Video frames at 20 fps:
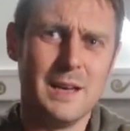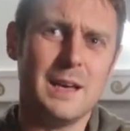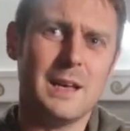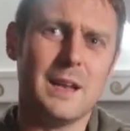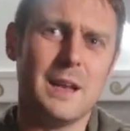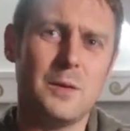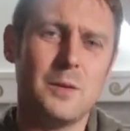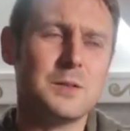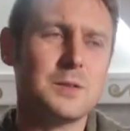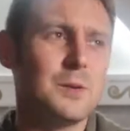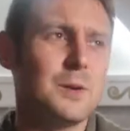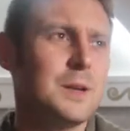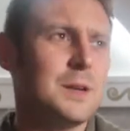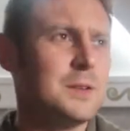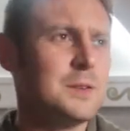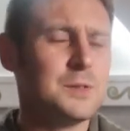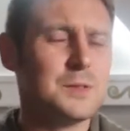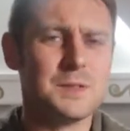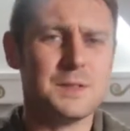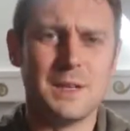And that was quite
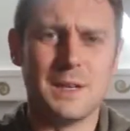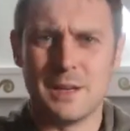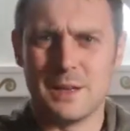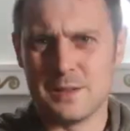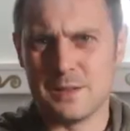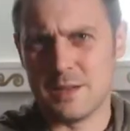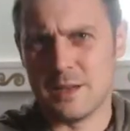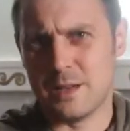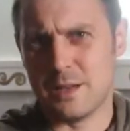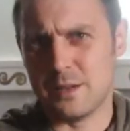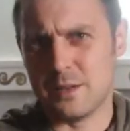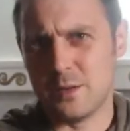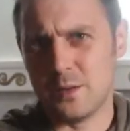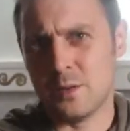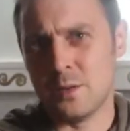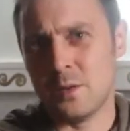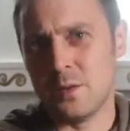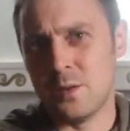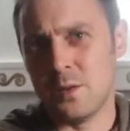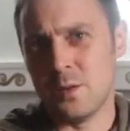interesting because I
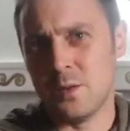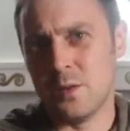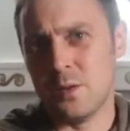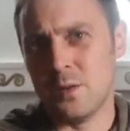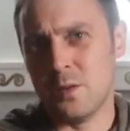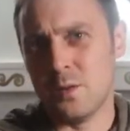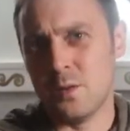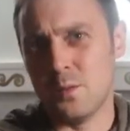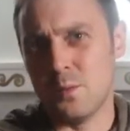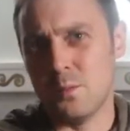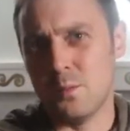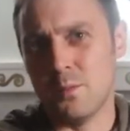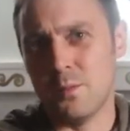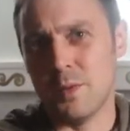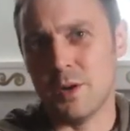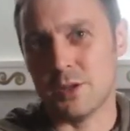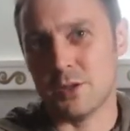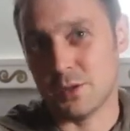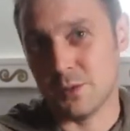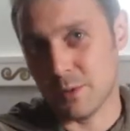don't know
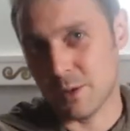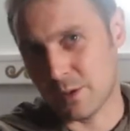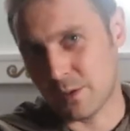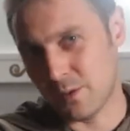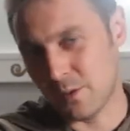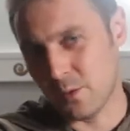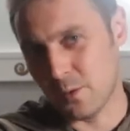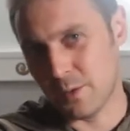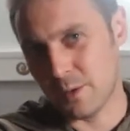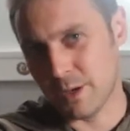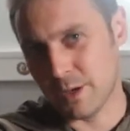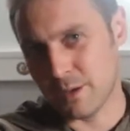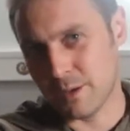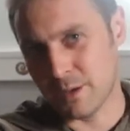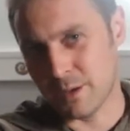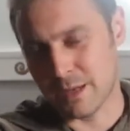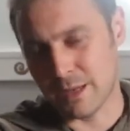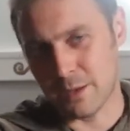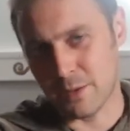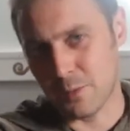much about Norway,
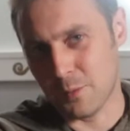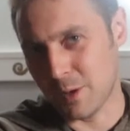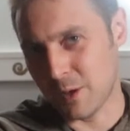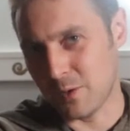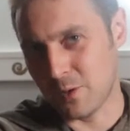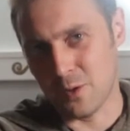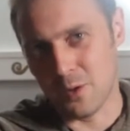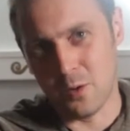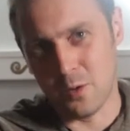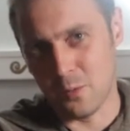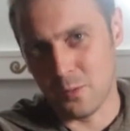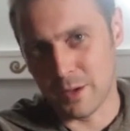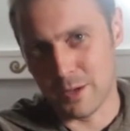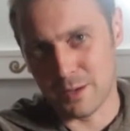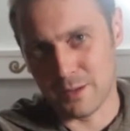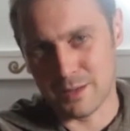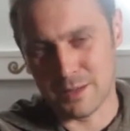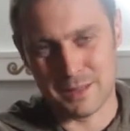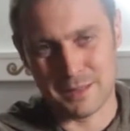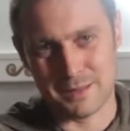
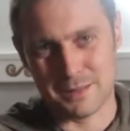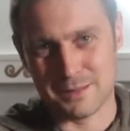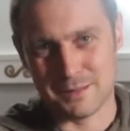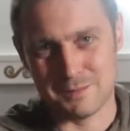like.